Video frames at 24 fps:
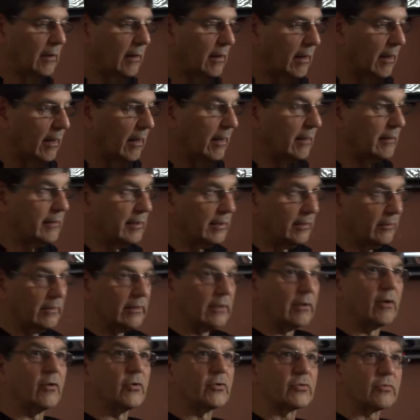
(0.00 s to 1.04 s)
until
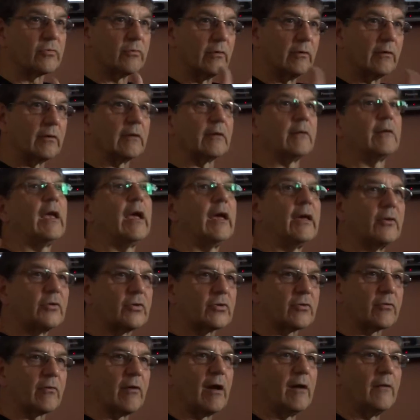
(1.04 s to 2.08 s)
it goes through a
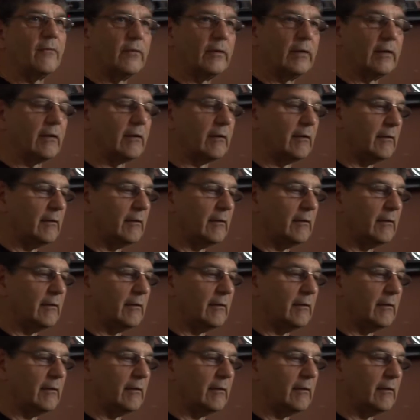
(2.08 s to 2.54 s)
catastrophic